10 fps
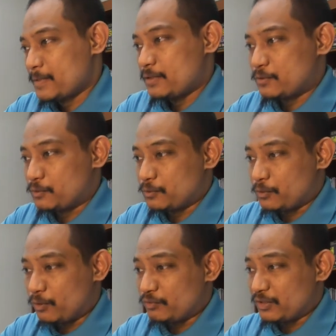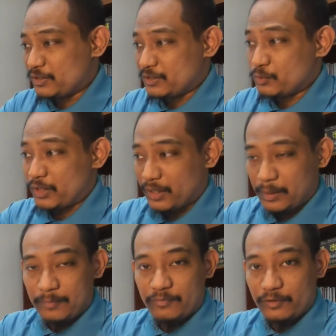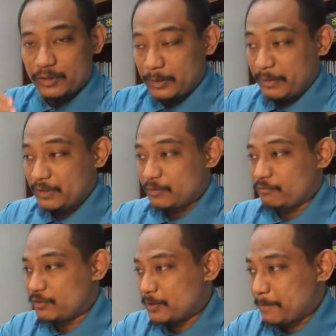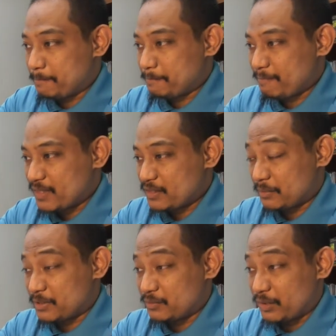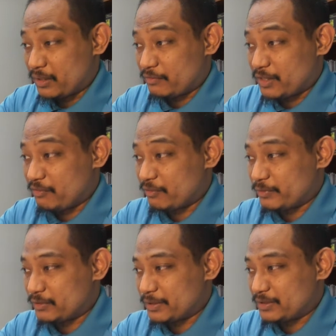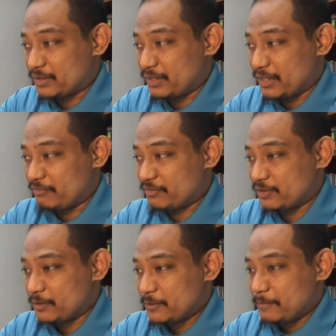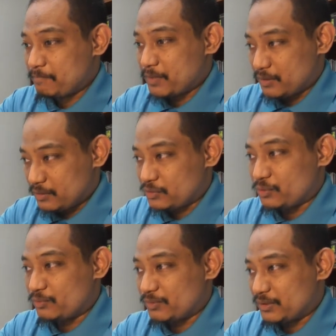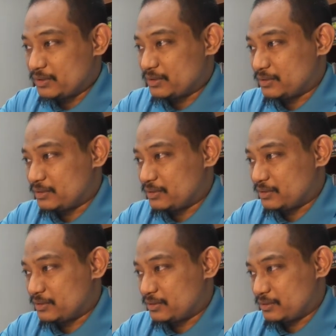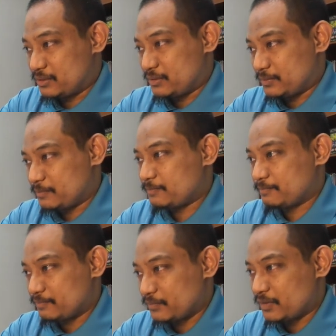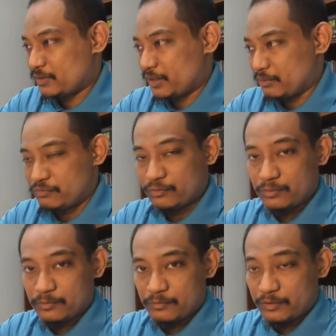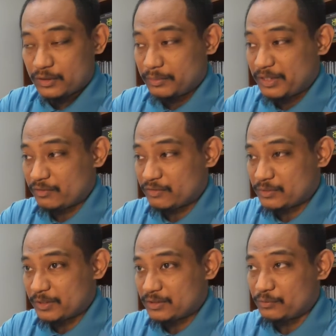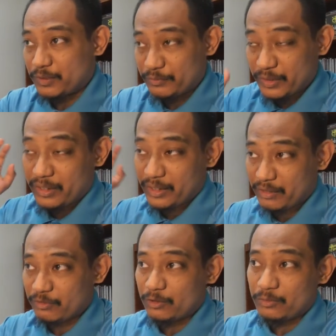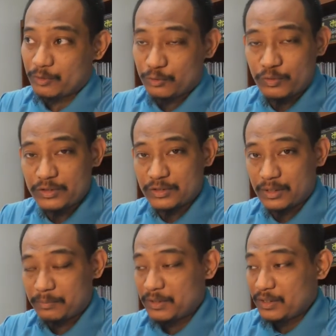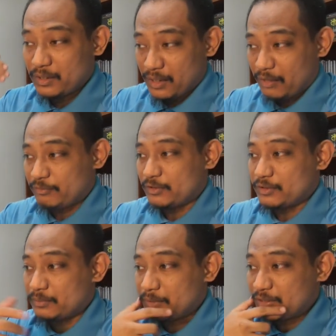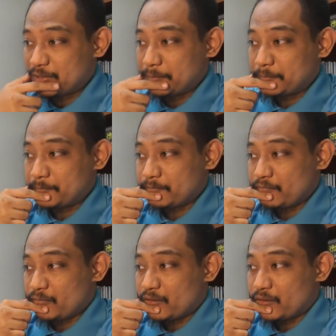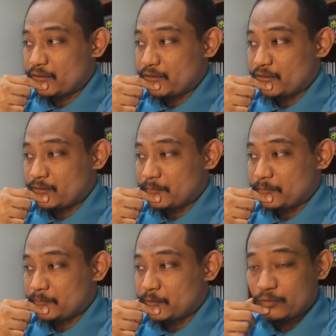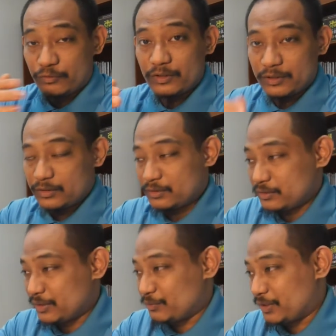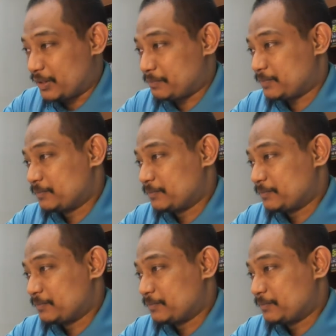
So hopefully this will help for the remaining of the semester. We have half of the semester left, so hopefully this is helpful for the remaining of the semester. We will have a lot more quizzes up after the midterm, and hopefully that will help.